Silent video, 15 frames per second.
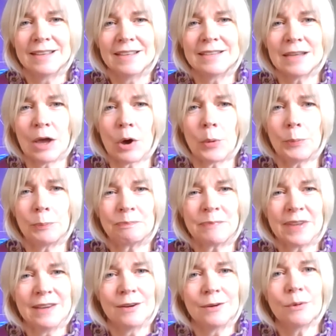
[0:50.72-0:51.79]
So
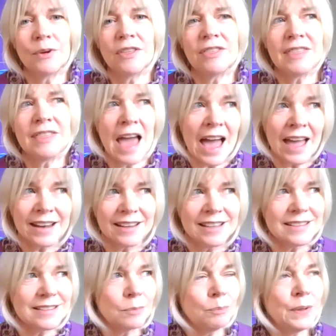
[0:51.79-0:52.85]
with that,
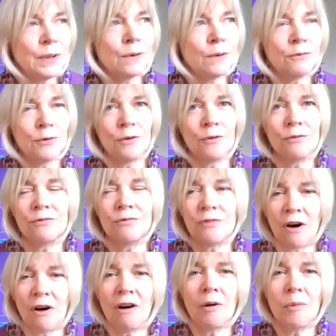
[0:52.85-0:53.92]
it's a beautiful
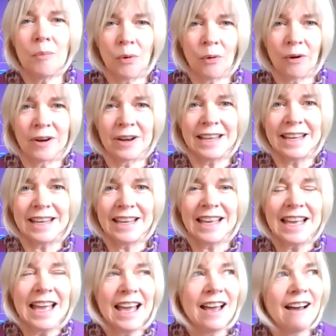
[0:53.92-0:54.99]
fall
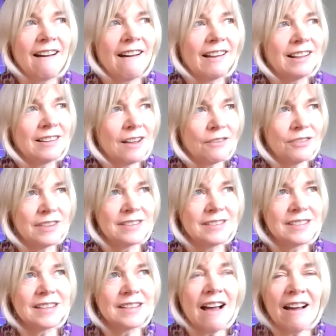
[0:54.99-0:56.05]
morning. I love
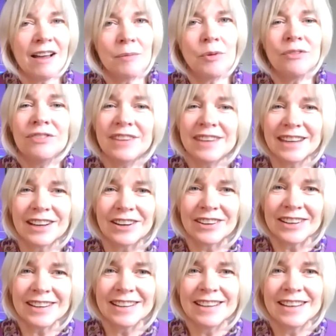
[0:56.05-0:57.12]
this time of
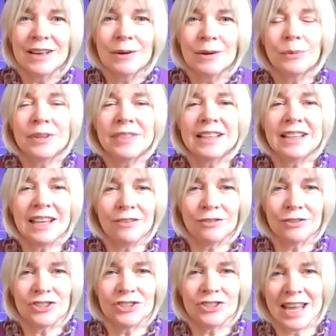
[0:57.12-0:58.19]
year when the leaves
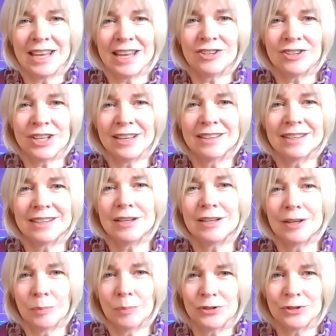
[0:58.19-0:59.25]
are changing and the
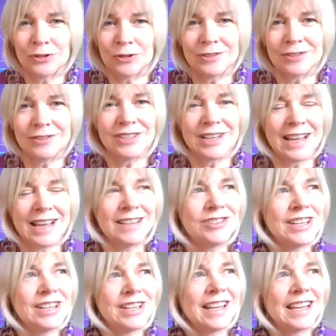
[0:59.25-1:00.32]
temperatures are
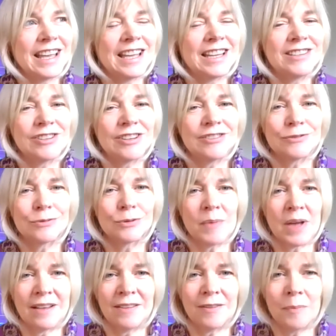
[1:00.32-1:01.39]
changing. It just
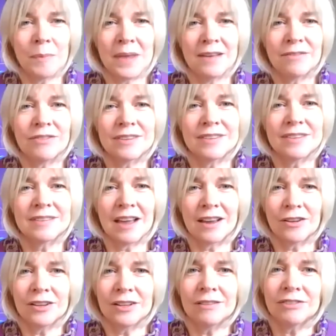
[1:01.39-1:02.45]
reminds me of the
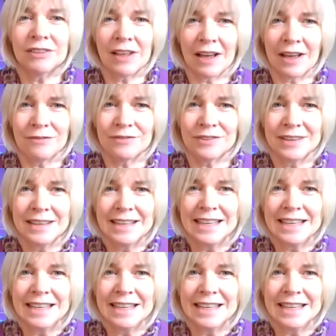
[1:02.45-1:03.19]
cycle of life.